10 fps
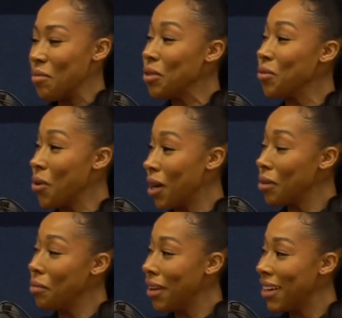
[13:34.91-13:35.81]
before I
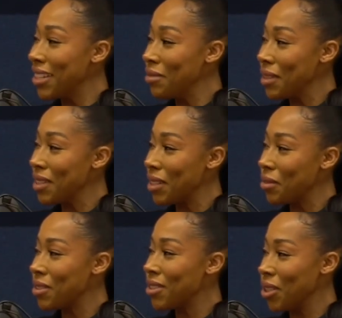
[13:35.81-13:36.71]
applied because I was